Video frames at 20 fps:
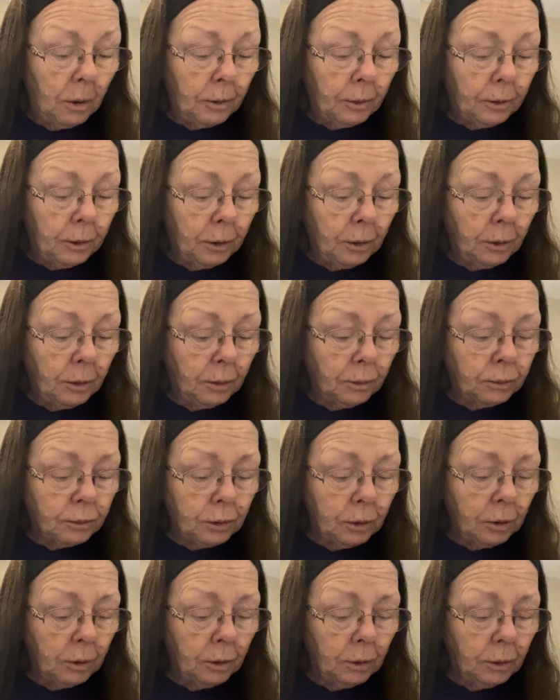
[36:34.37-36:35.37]
Do
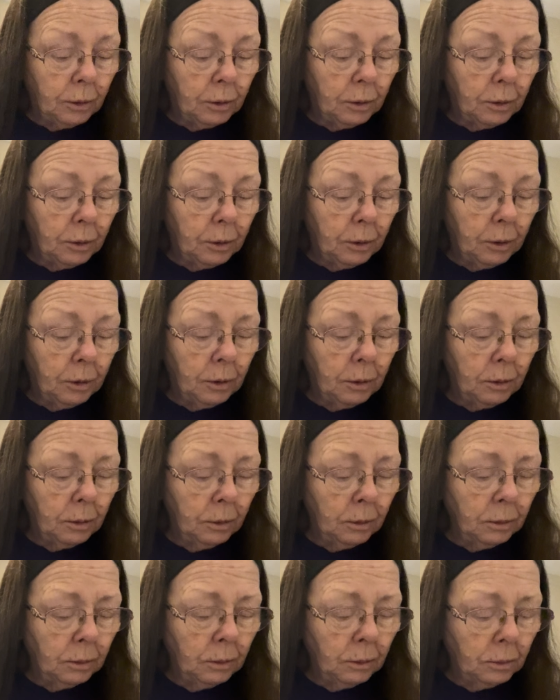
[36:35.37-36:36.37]
do do
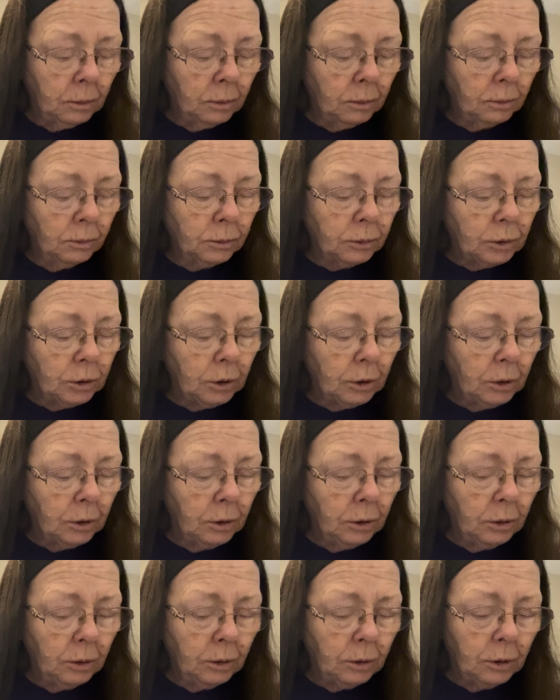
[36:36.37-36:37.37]
do
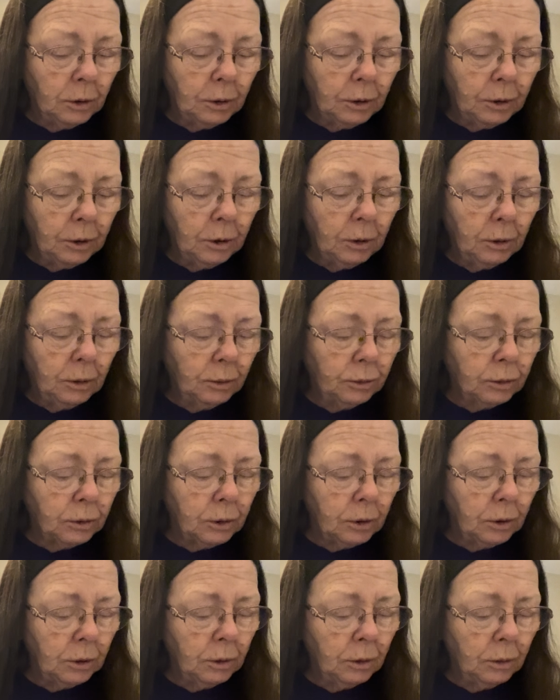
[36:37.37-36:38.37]
do do do
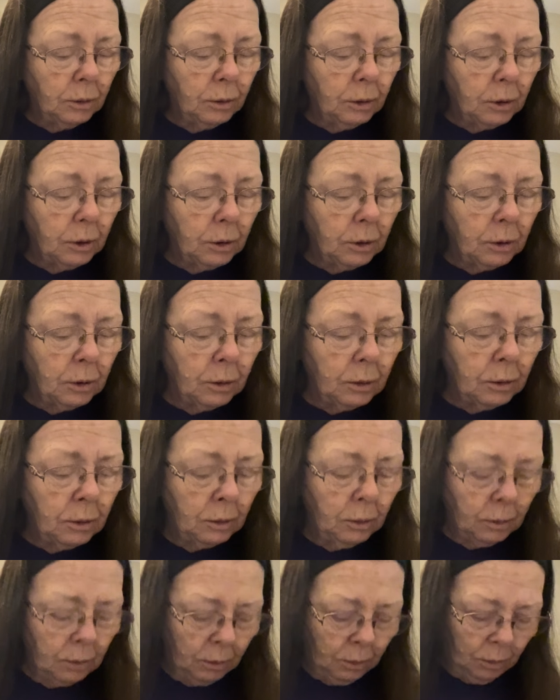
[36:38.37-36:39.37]
do
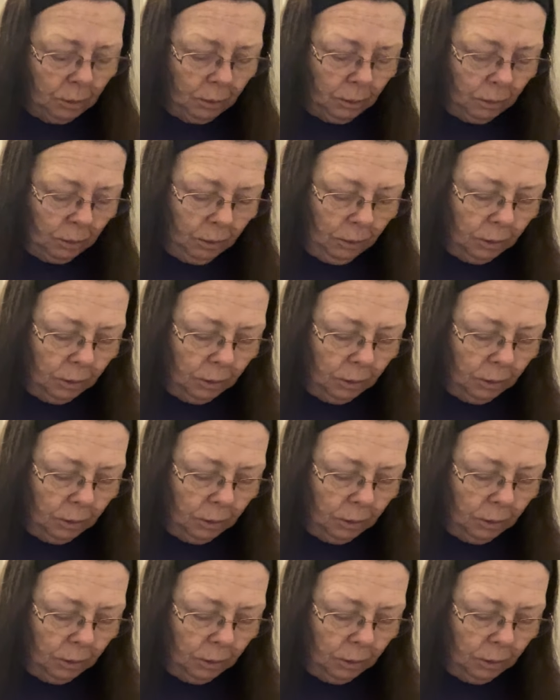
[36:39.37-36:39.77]
do.